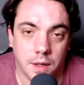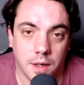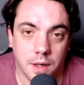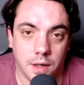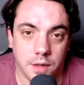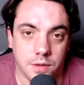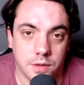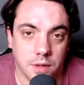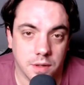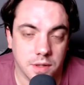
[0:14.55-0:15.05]

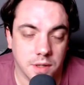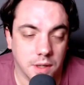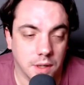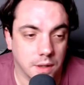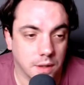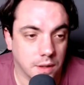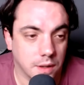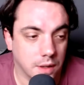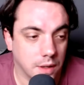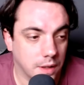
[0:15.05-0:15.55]
Try to
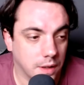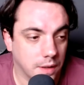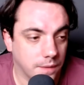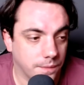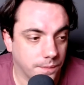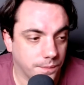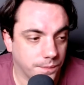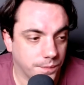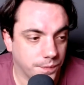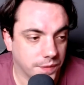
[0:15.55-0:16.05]
get there's
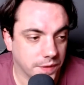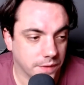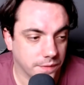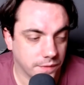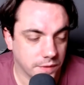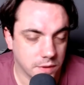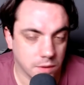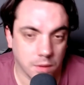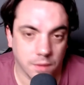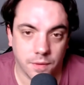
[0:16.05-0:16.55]

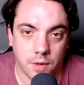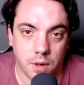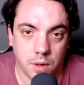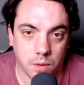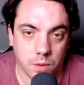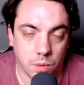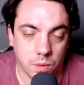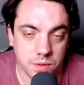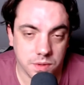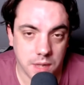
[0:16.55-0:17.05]
a lot of
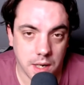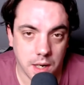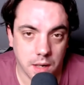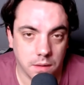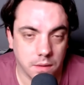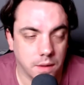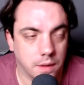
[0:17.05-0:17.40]
articles out,